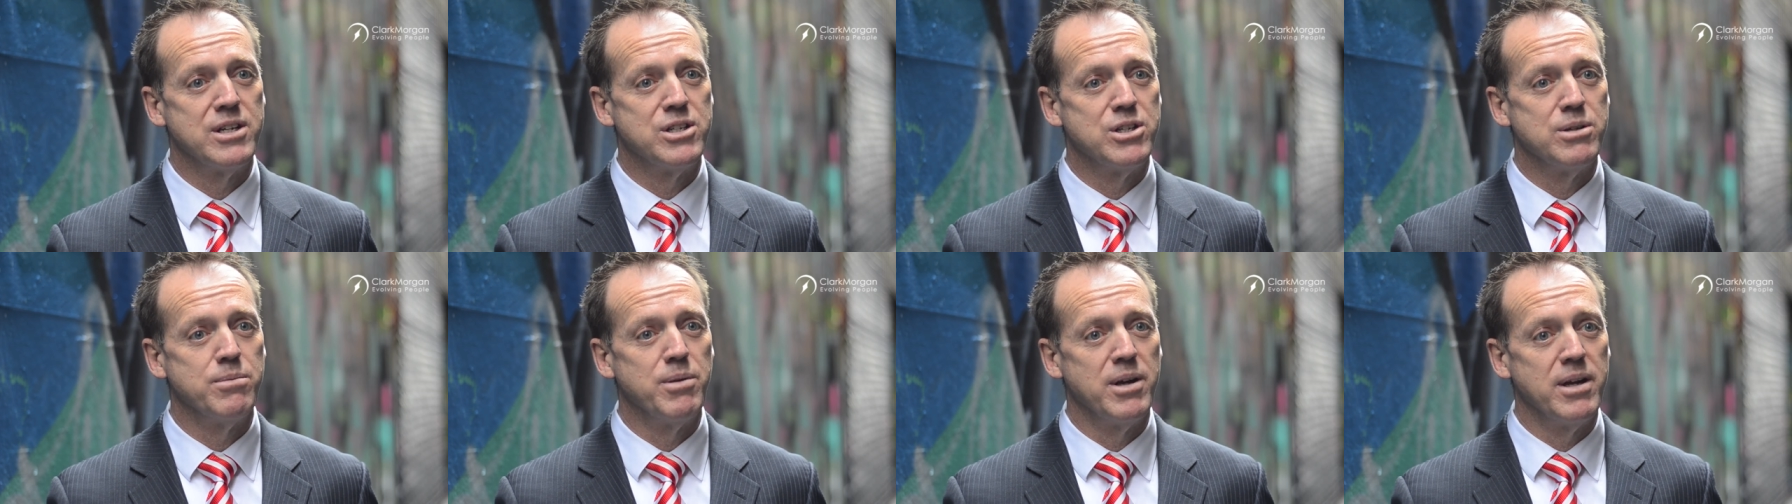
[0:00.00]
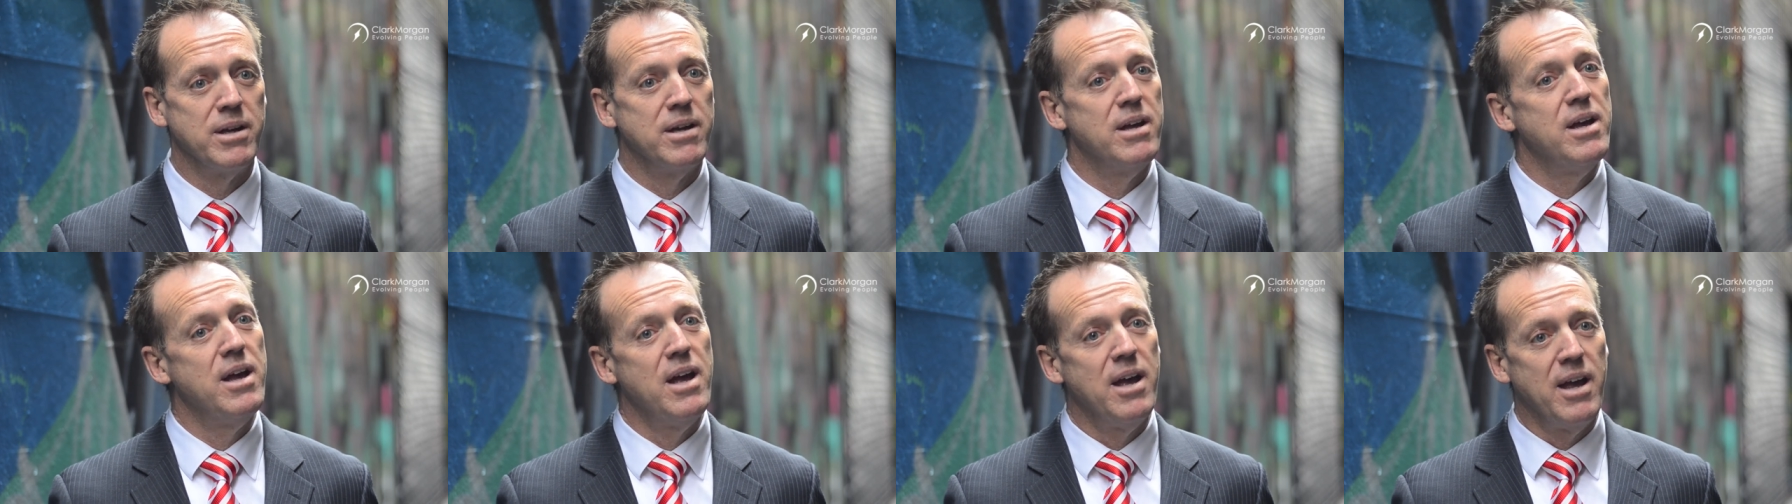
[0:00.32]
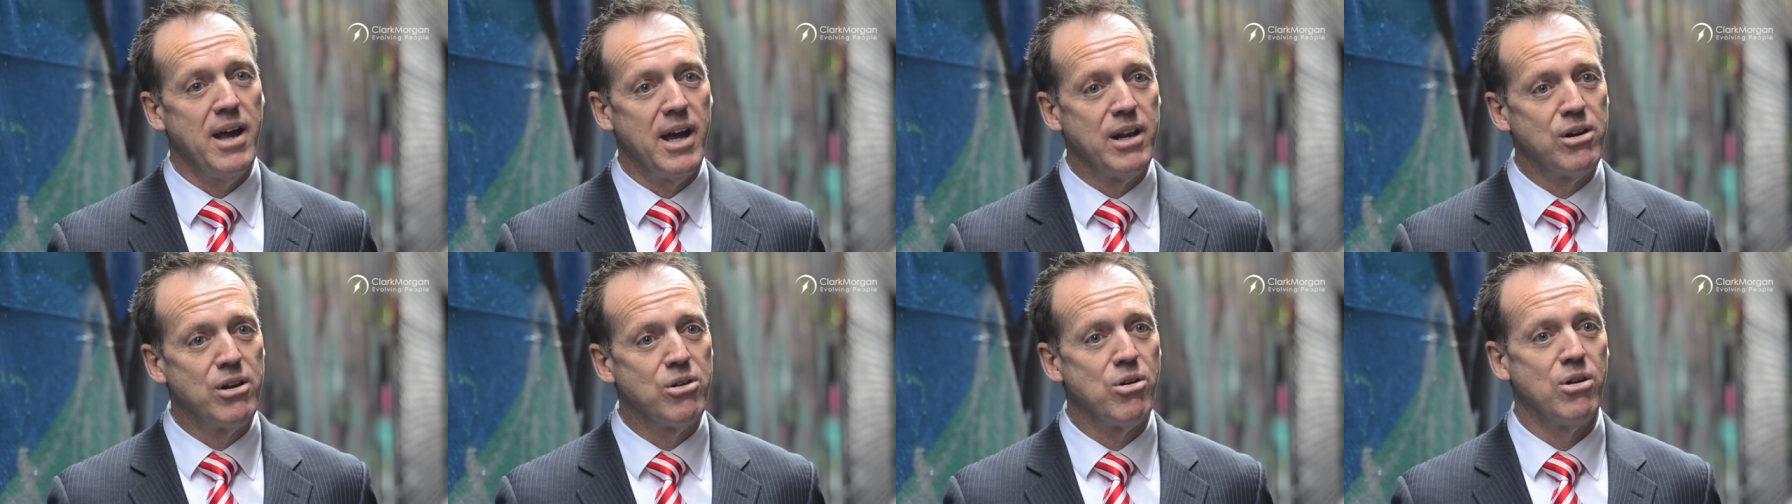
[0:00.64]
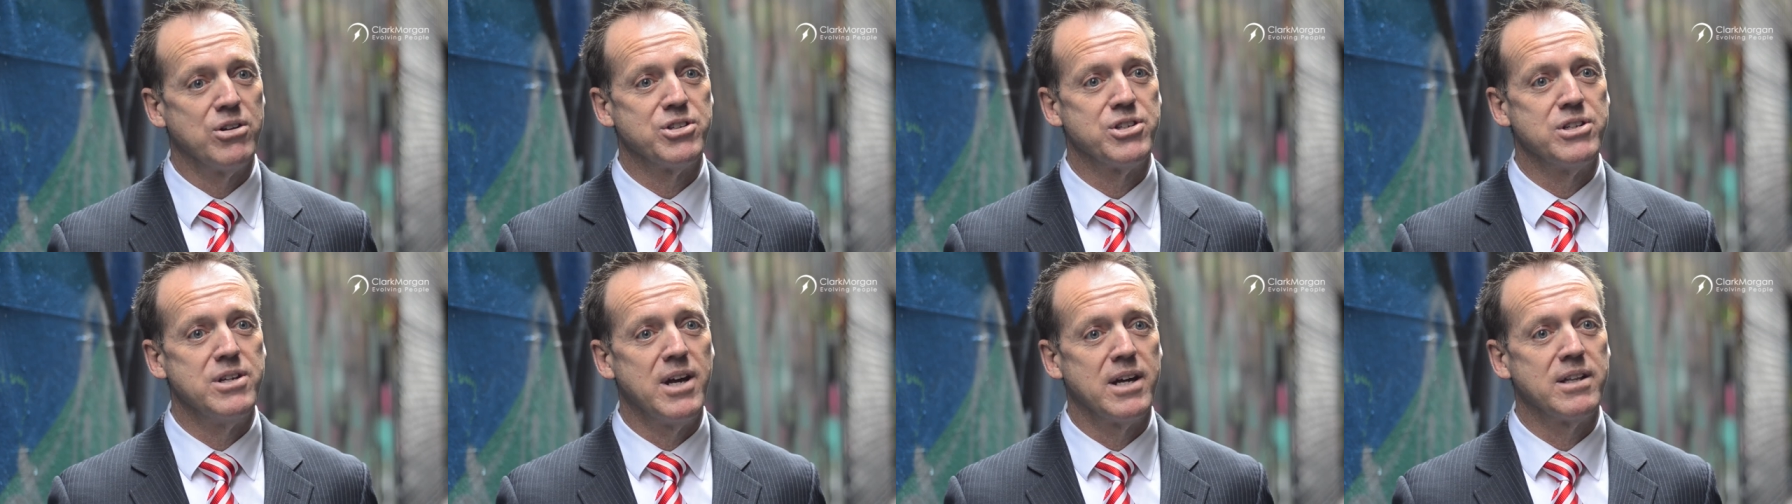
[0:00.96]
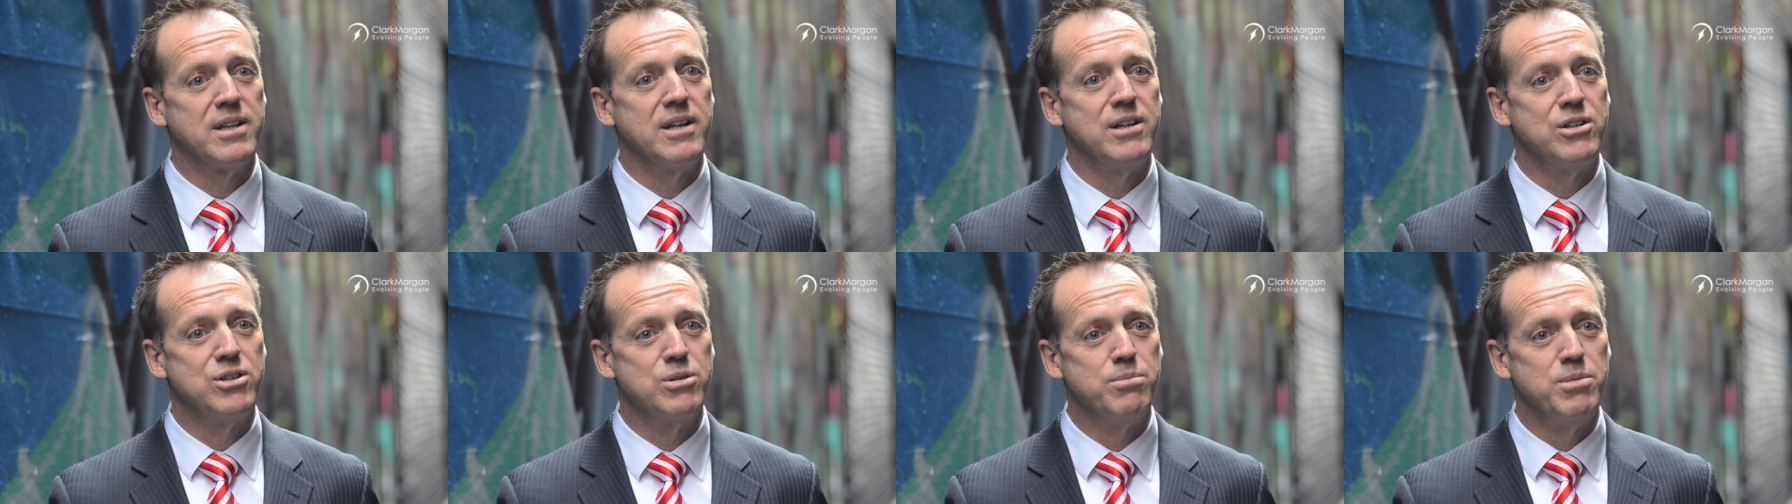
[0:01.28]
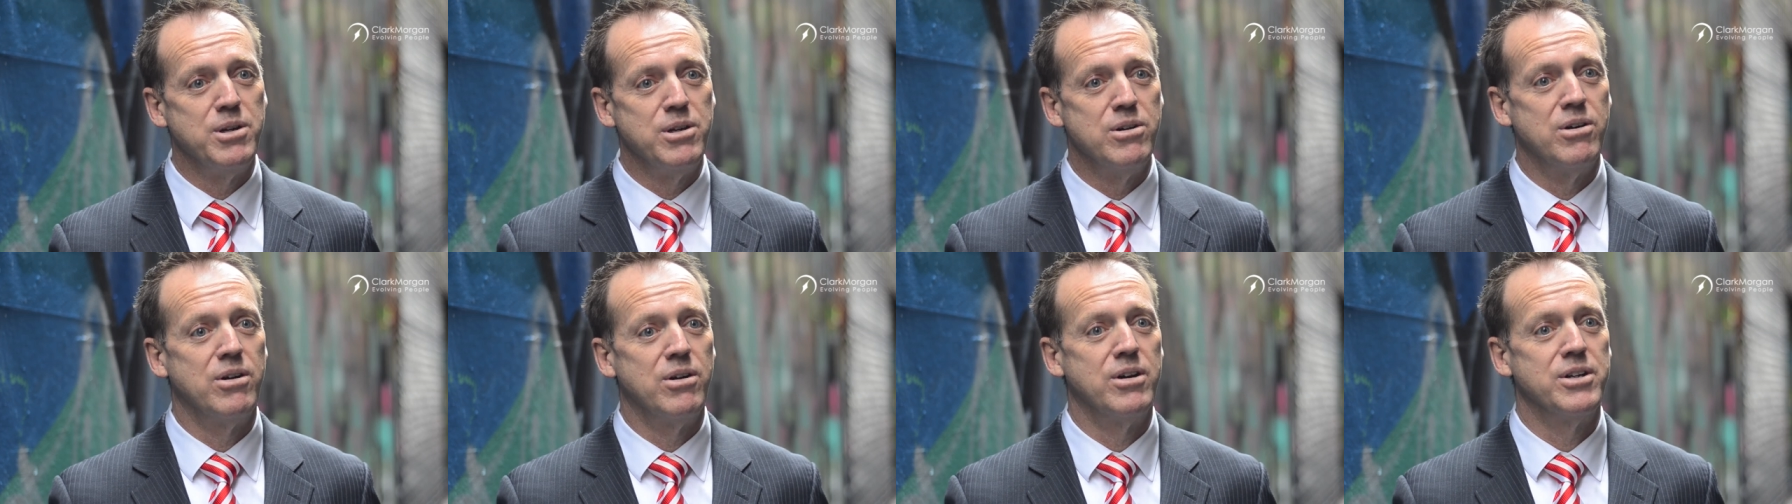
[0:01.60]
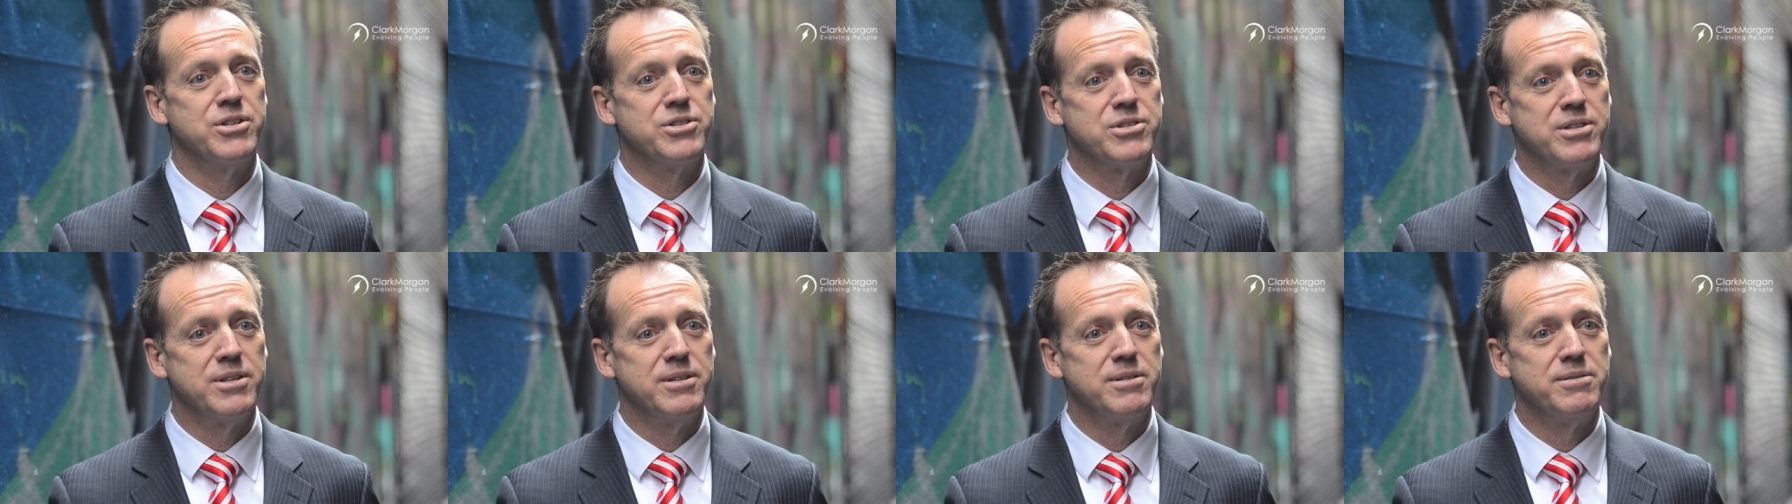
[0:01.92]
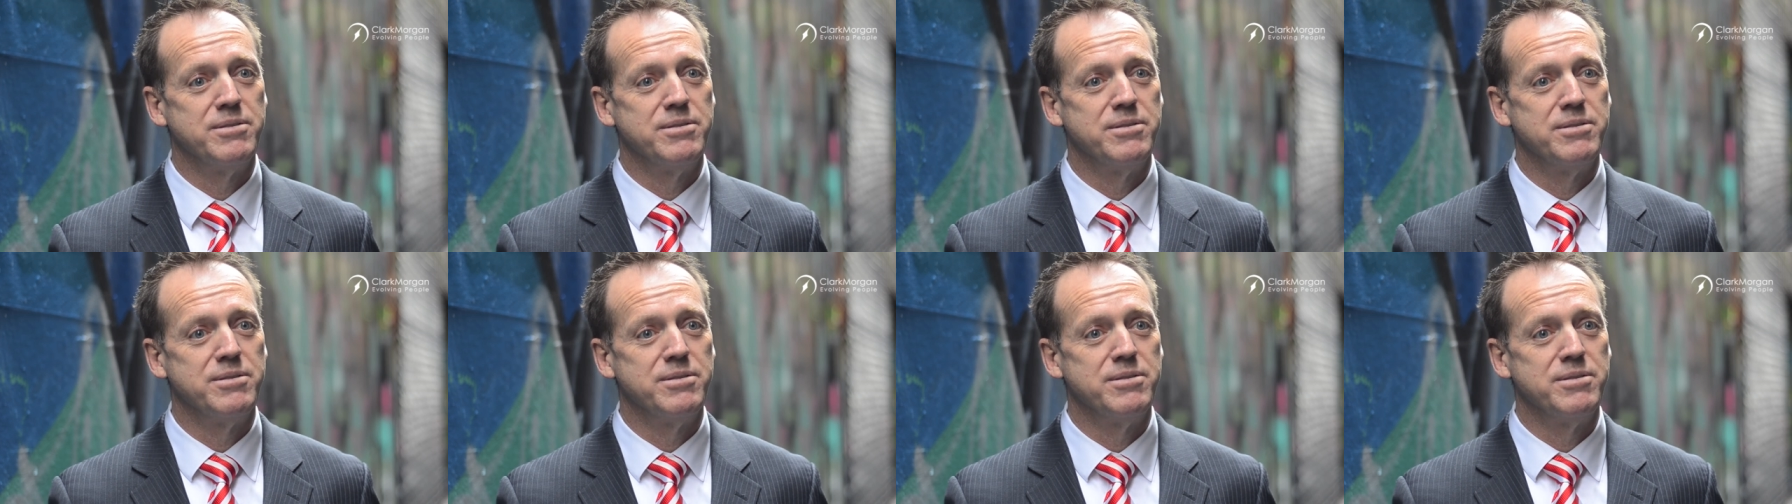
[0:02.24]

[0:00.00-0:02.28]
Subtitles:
to me. It costs nothing to be nice.